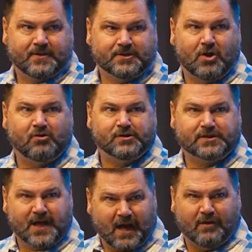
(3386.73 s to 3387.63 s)
Don't
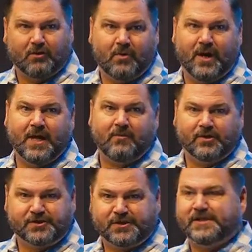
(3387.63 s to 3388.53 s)
tolerate
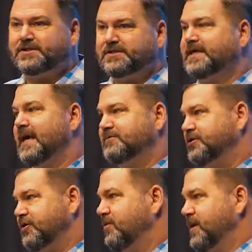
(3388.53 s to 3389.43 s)
what Jesus came to
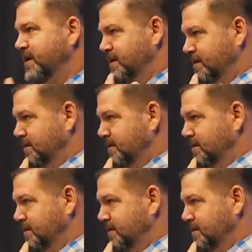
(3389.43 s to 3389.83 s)
terminate